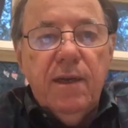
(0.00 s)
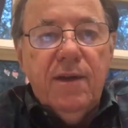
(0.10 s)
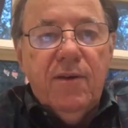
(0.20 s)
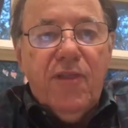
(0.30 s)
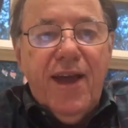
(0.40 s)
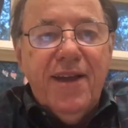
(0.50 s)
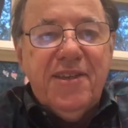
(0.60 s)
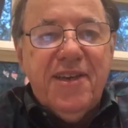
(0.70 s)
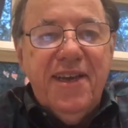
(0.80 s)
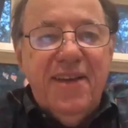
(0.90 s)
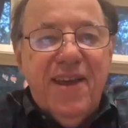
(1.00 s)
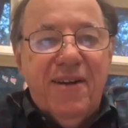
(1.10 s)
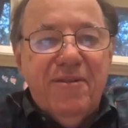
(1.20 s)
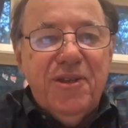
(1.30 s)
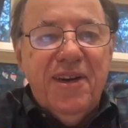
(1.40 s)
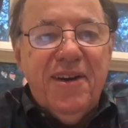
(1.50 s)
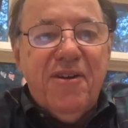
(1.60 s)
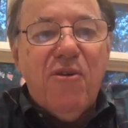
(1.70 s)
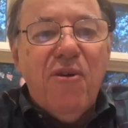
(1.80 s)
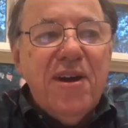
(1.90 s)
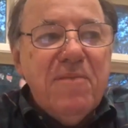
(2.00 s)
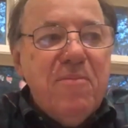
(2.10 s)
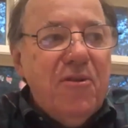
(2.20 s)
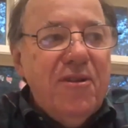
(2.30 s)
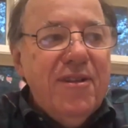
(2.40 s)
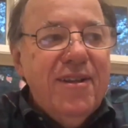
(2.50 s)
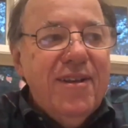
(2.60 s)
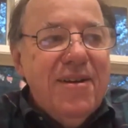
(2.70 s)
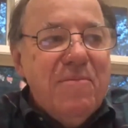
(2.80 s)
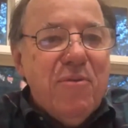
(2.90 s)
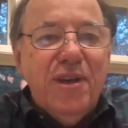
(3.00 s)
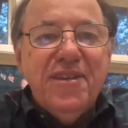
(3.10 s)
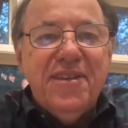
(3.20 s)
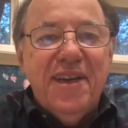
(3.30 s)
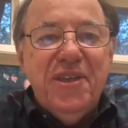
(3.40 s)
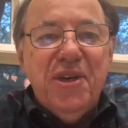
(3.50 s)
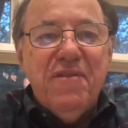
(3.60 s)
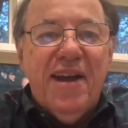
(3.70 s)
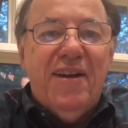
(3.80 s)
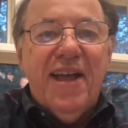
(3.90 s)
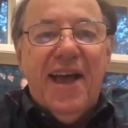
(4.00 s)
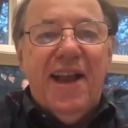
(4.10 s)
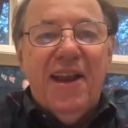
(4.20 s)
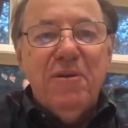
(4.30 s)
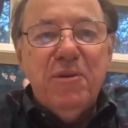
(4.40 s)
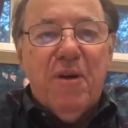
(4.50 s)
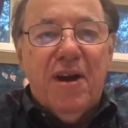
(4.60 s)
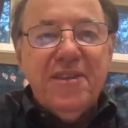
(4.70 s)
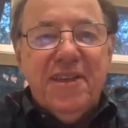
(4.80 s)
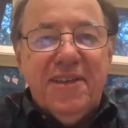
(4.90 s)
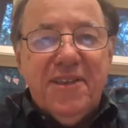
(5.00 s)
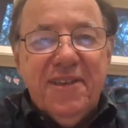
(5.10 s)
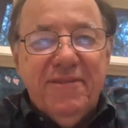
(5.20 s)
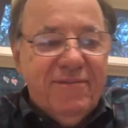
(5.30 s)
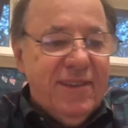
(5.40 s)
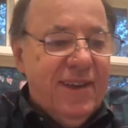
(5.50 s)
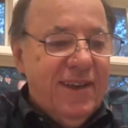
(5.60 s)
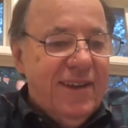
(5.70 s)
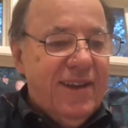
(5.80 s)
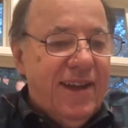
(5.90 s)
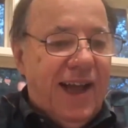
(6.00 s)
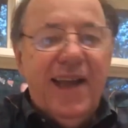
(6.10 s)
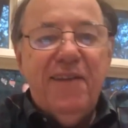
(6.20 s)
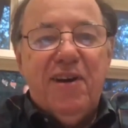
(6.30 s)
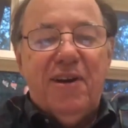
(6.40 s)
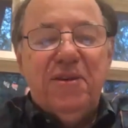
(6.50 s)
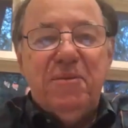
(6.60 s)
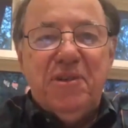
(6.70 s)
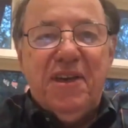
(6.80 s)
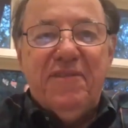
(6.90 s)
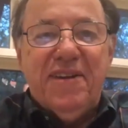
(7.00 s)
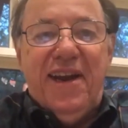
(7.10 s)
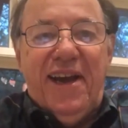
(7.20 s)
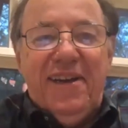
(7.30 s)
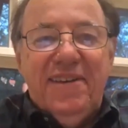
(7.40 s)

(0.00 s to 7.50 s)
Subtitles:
Well, thanks, Steve. That was an incredible presentation of how aloe is processed. I even learned some stuff tonight.